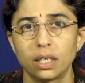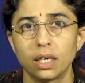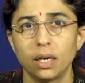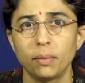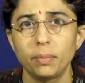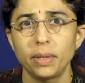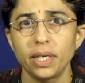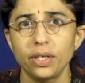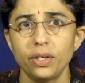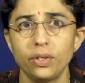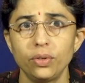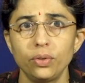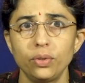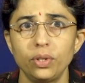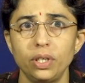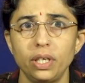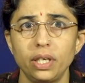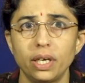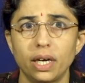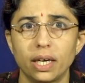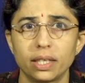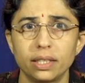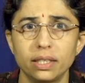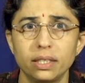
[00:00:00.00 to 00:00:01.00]
Coming to
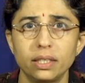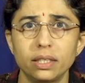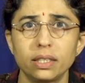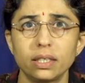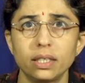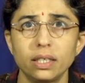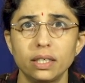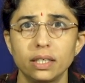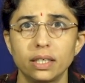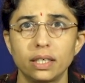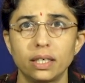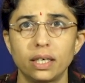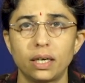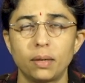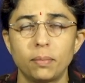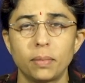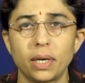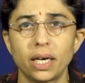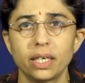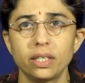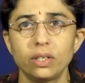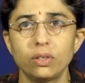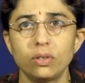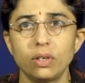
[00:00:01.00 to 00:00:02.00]
the other
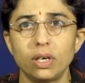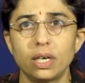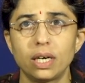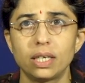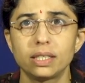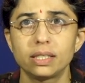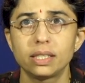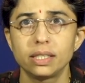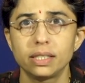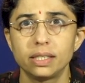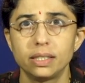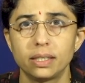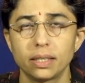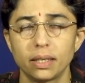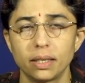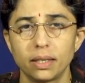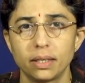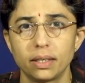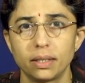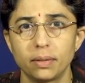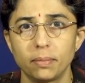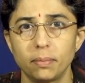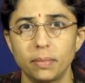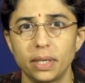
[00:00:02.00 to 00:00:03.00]
amino acid
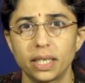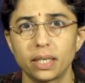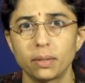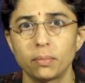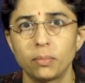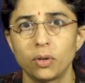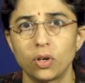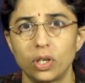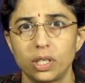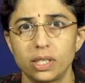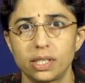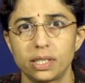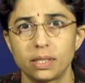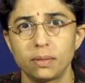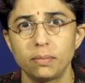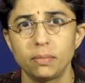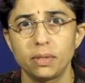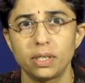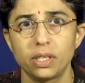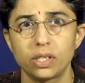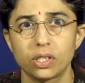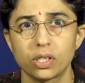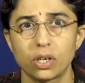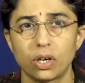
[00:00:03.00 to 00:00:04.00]
metabolism
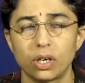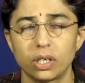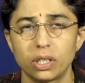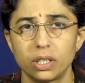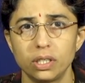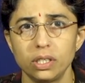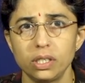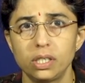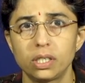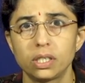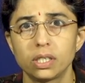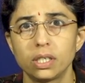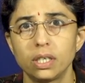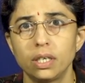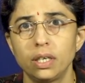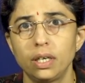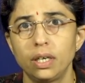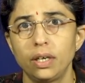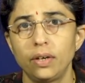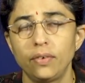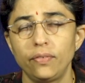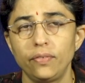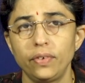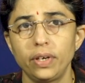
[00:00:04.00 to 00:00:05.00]
disorders,
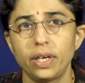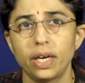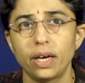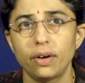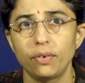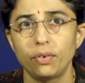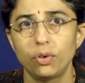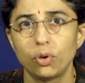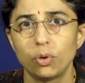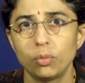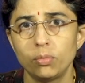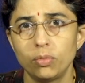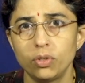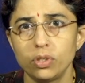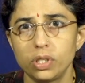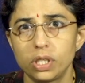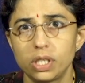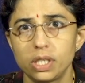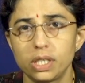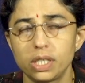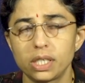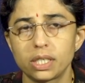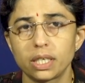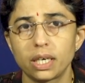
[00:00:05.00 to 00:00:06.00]
we have
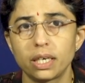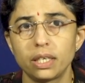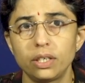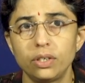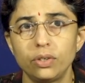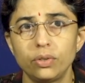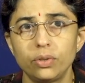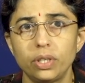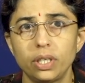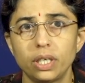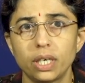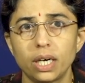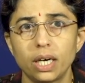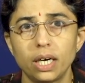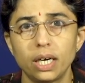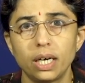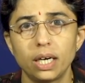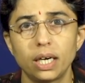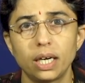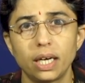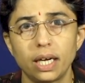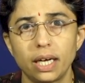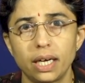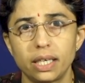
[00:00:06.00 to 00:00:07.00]
homocystinuria
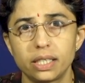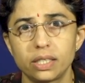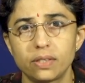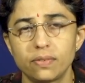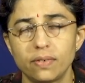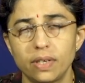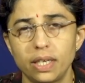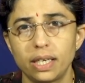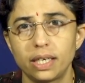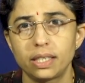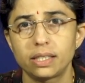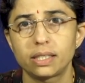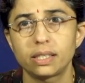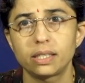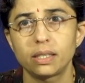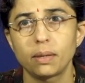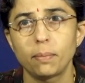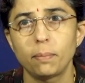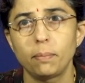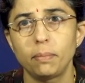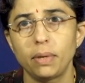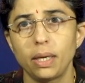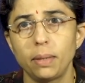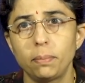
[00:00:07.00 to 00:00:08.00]
as well as
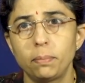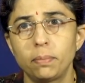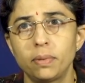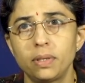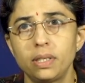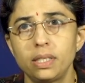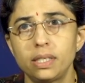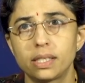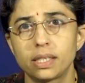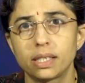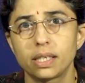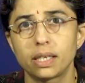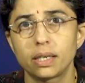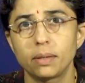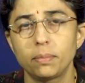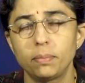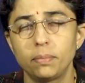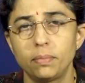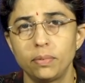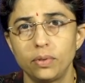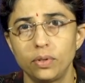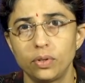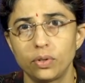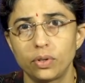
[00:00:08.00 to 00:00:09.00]
maple
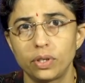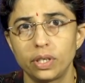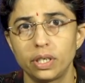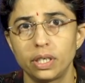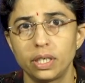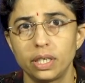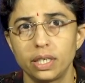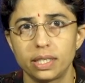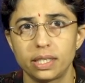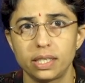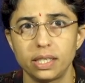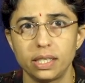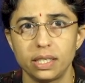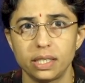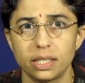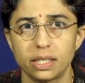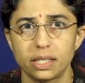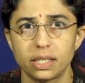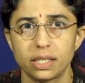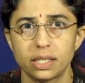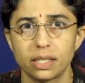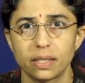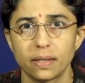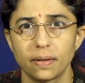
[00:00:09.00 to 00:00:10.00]
syrup urine
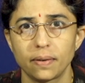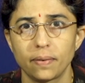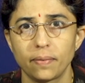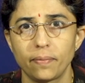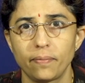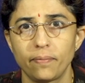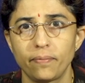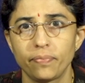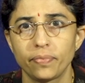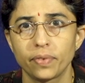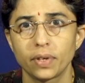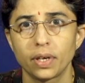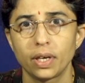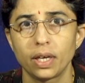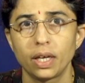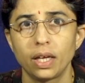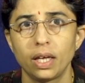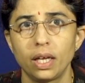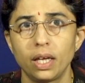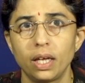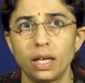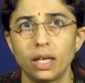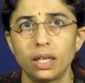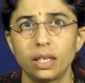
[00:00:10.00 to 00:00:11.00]
disease.
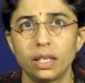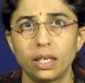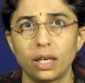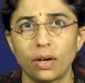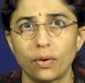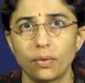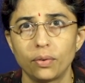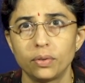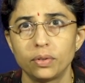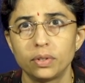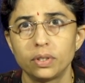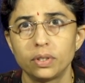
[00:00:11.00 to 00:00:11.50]
Now,